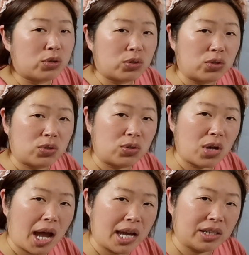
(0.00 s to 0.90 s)
you to do
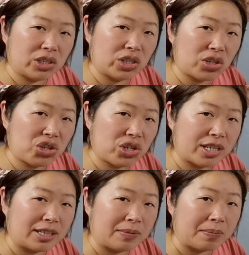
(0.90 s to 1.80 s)
your
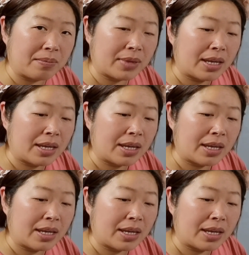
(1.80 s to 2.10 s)
addition?